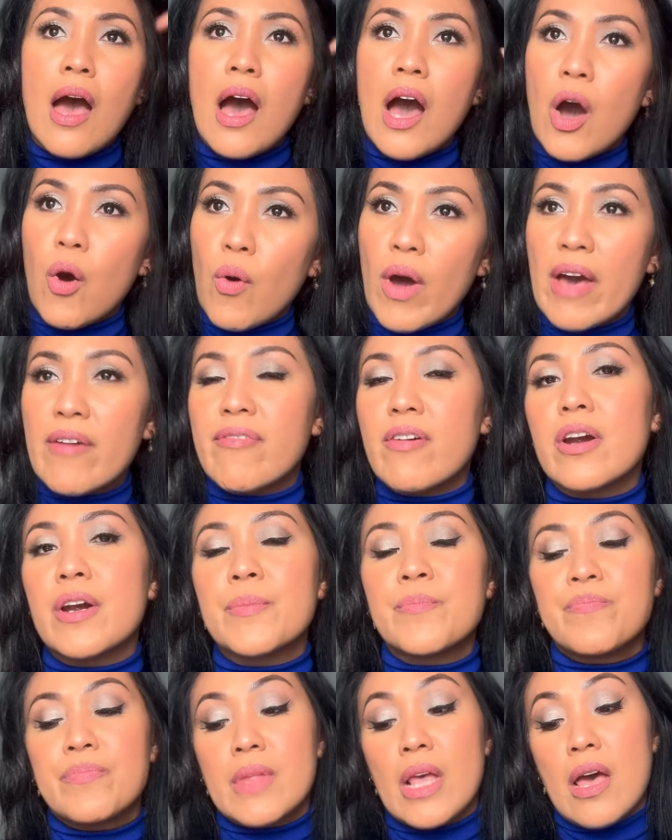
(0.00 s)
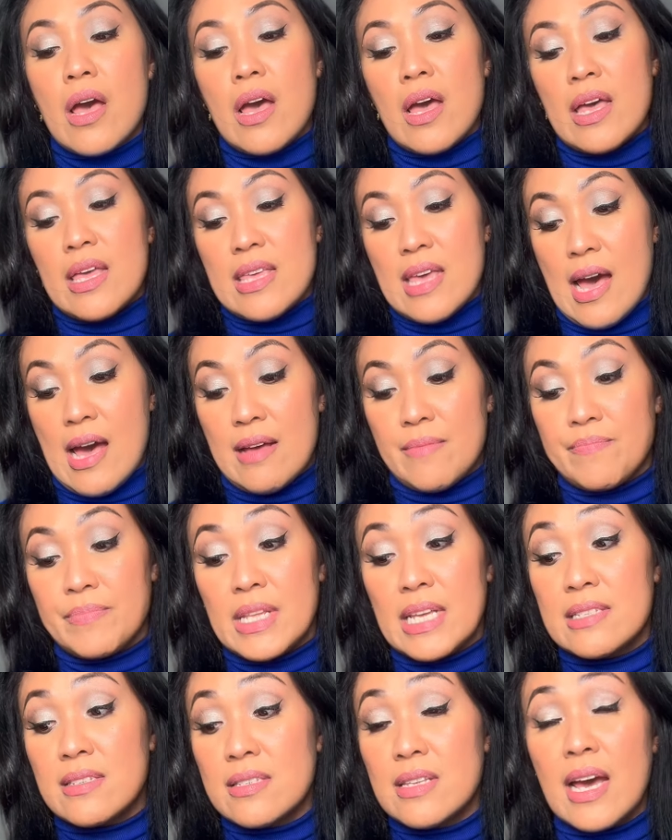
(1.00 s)
However, yeah,
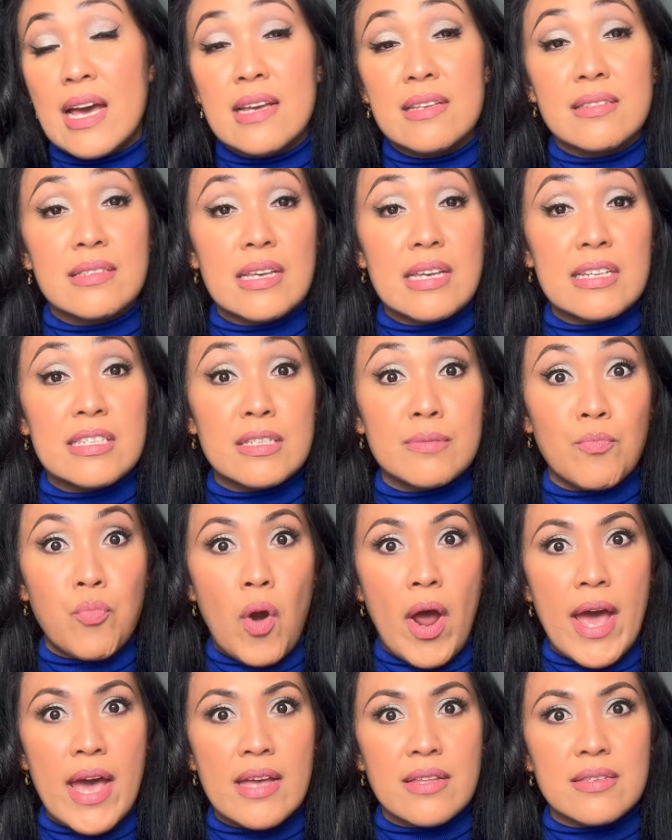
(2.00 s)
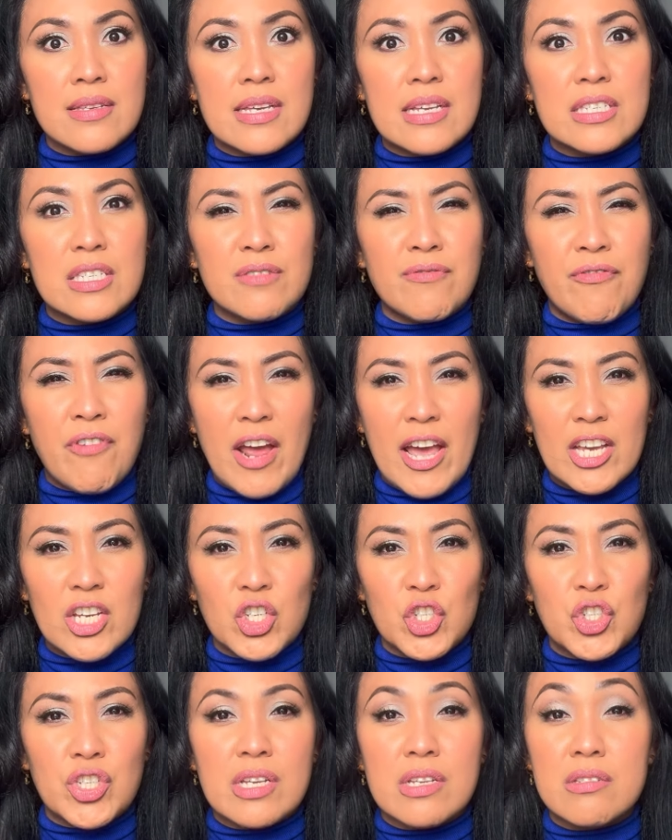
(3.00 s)
it's nice, it's bright, it's
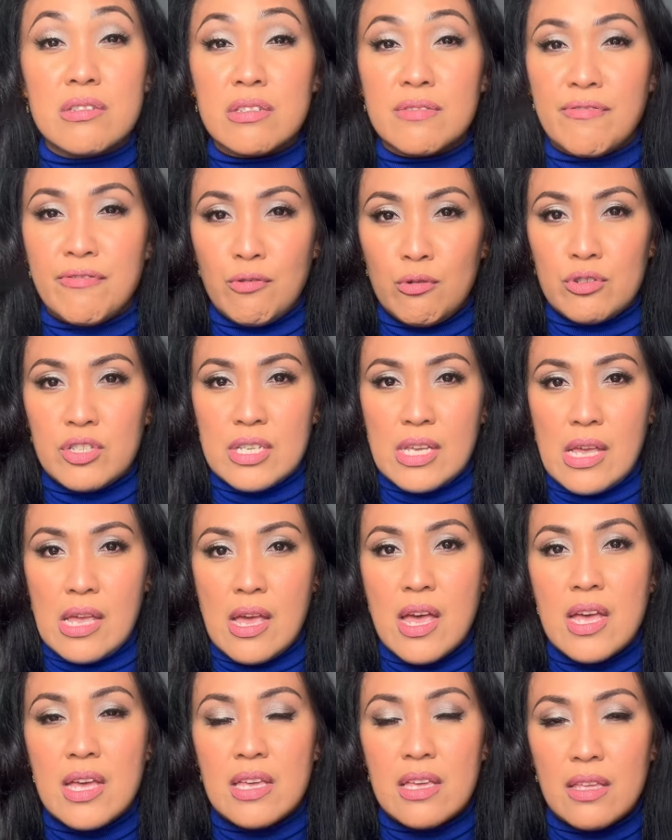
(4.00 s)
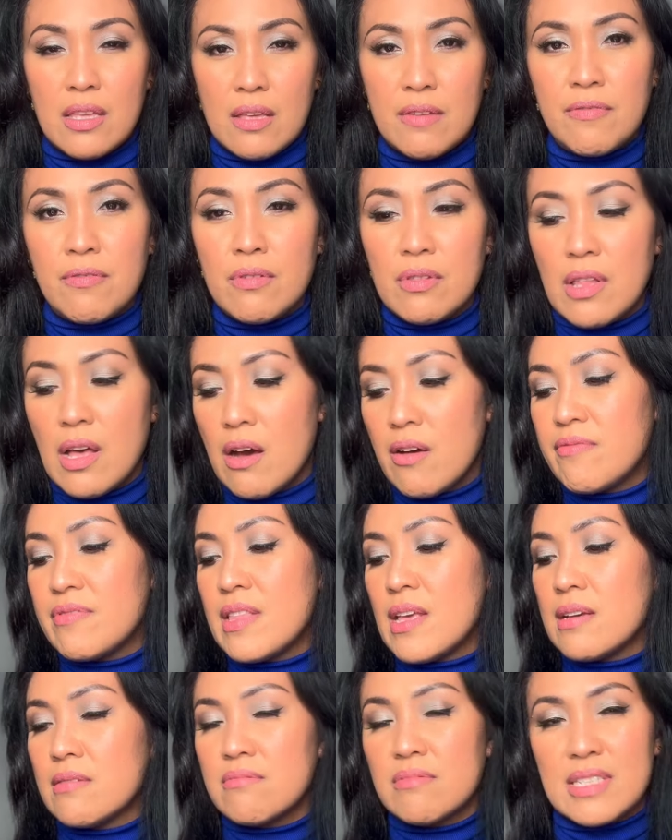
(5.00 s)
fresh, it's fruity. If you
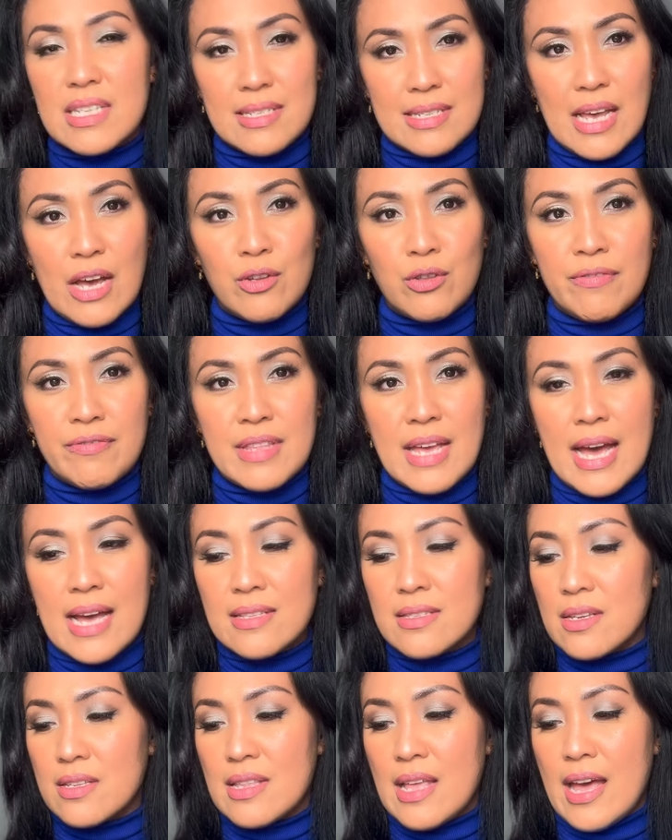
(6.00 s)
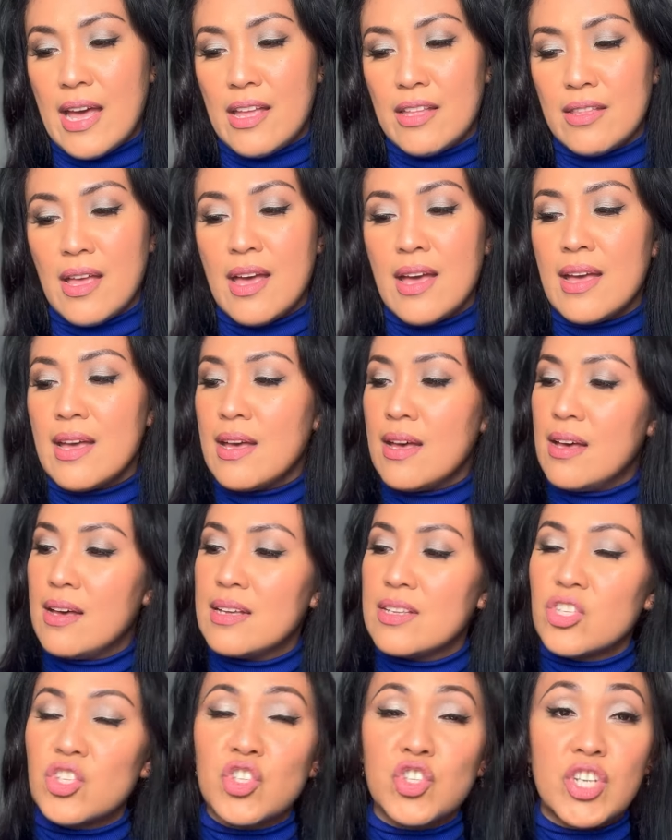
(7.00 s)
love the sound of that, then
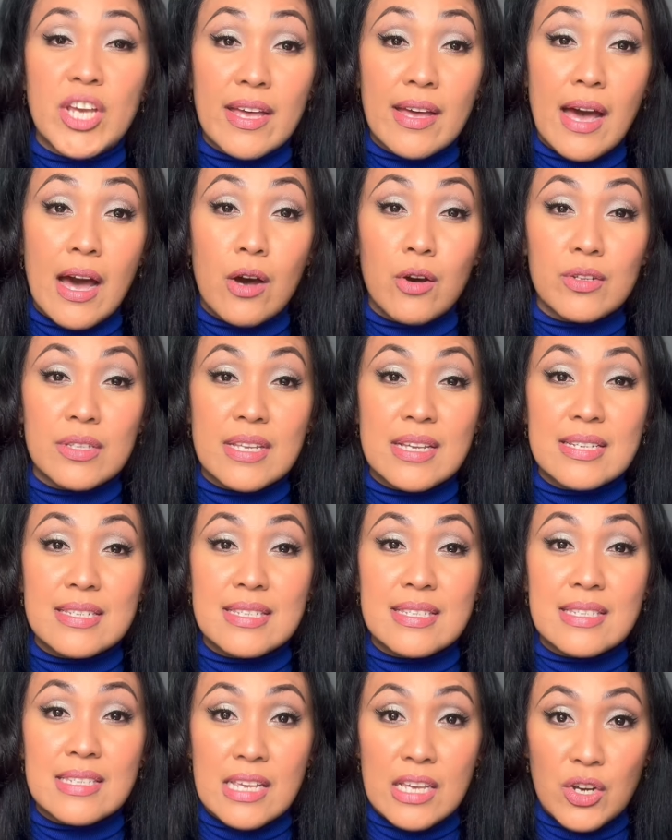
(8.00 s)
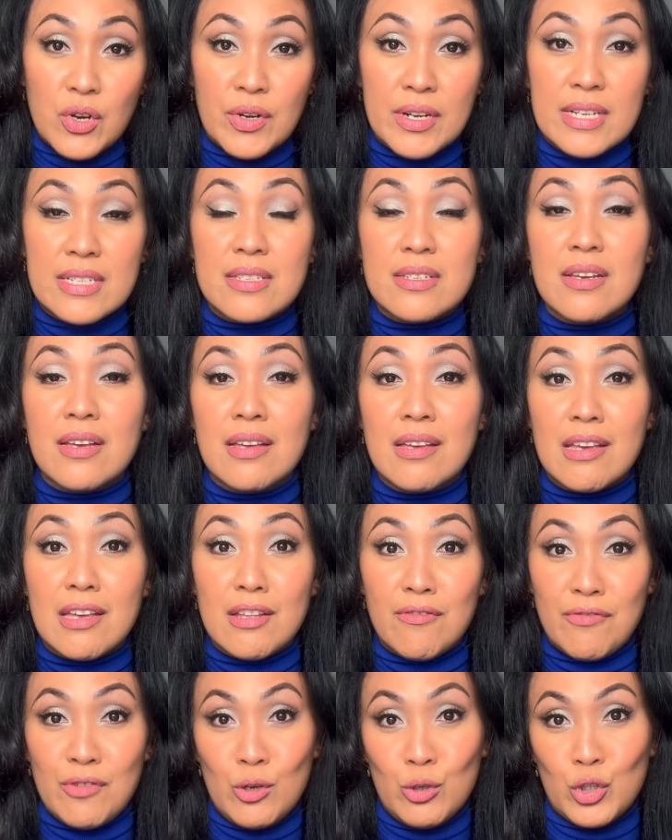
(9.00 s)
check out Secret
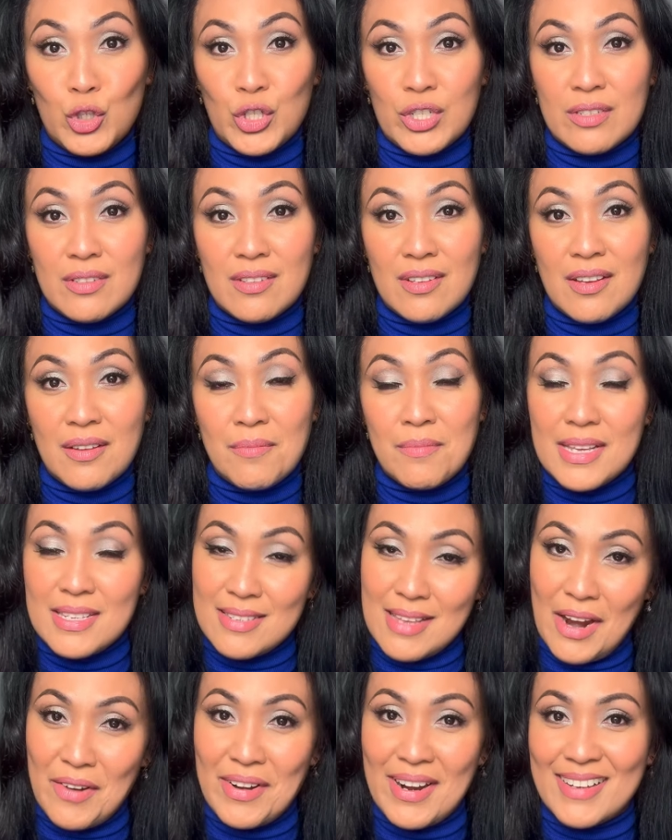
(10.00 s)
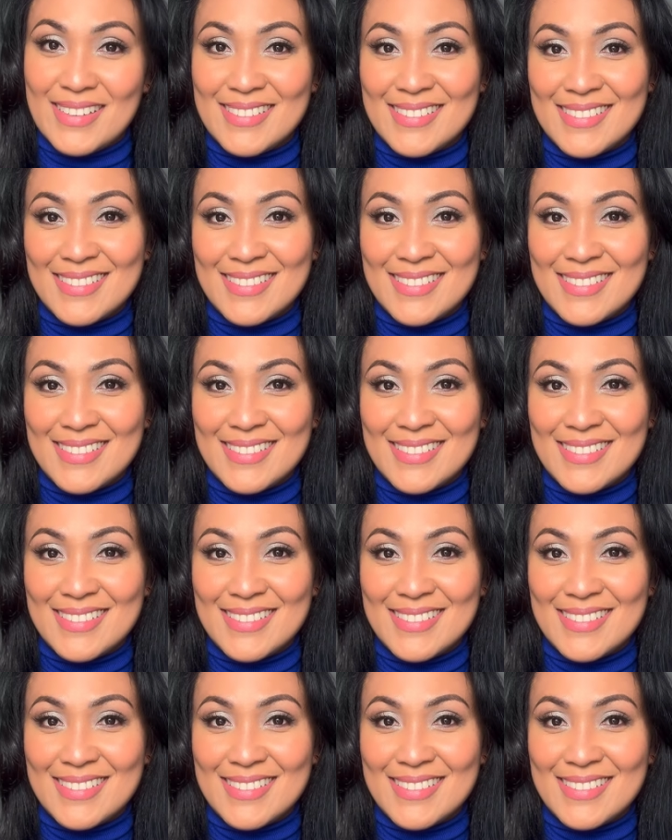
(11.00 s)
Infusion by Zara.